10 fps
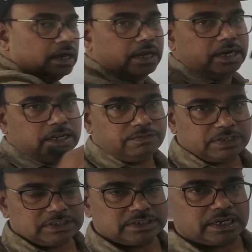An
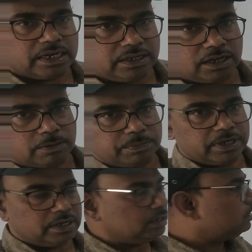interface is a line or a
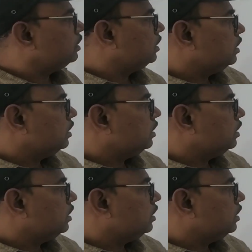plane.